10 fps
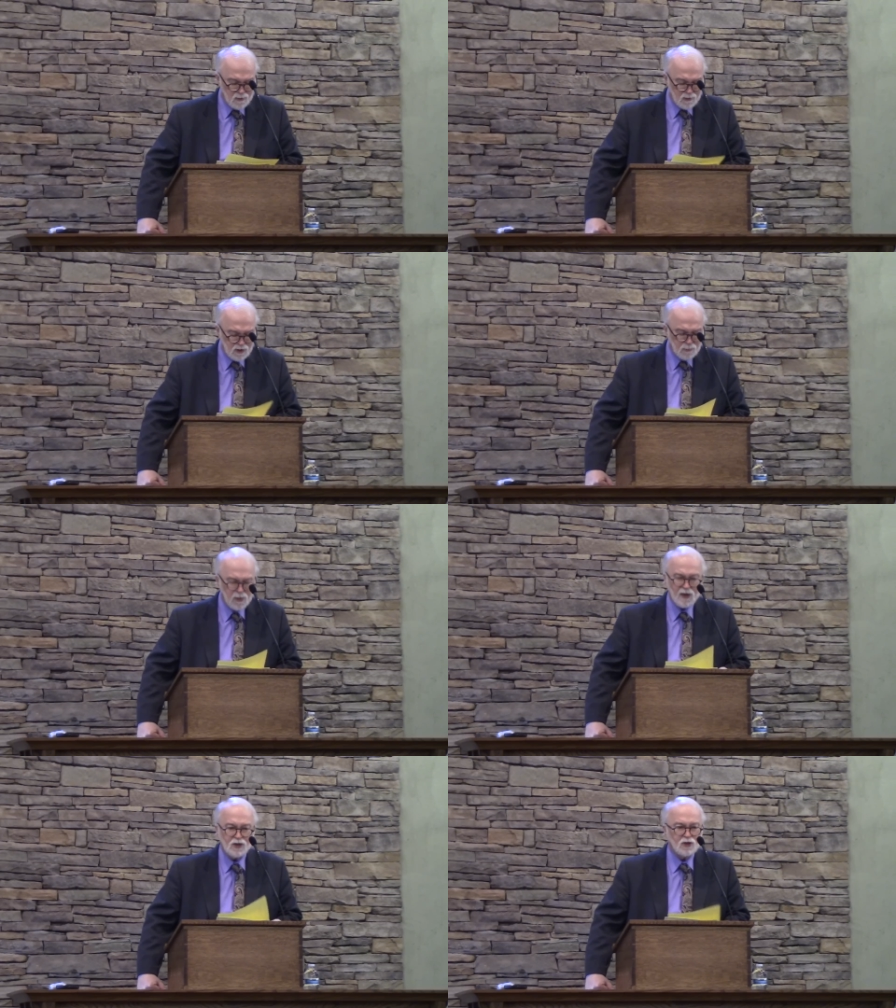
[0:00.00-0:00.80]
There are some
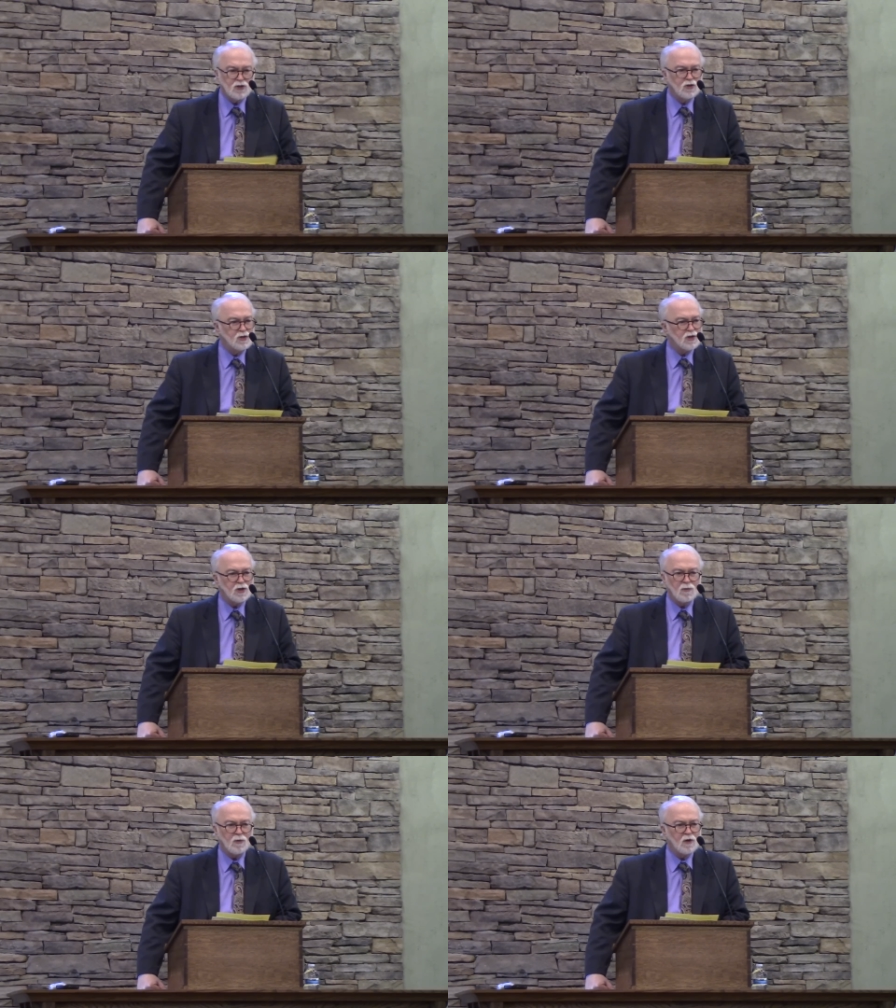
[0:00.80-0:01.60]
places you just
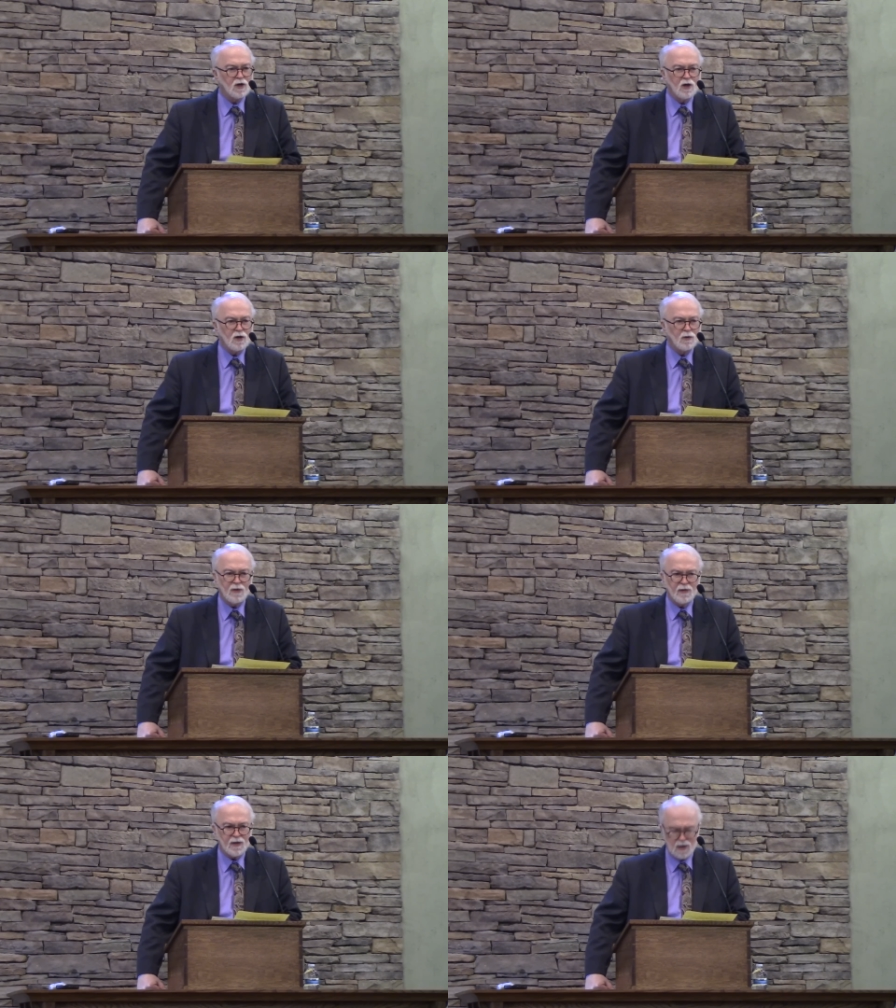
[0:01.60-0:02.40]
don't want to go
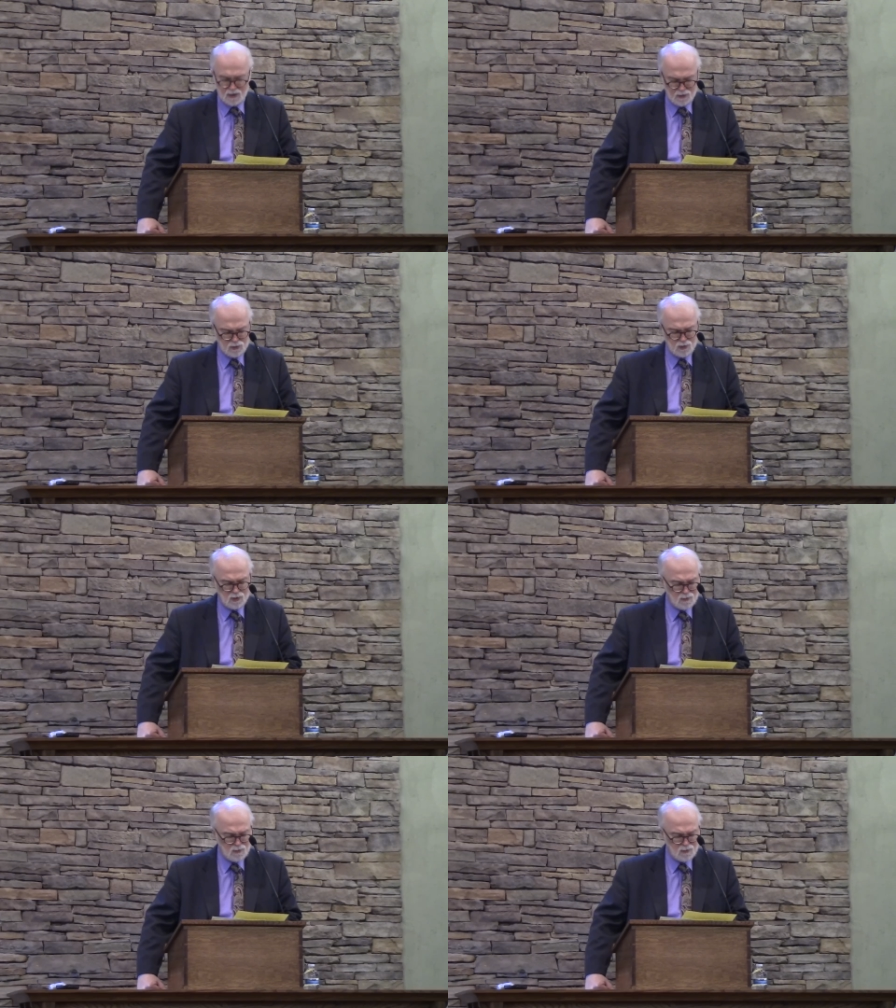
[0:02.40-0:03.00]
in theology.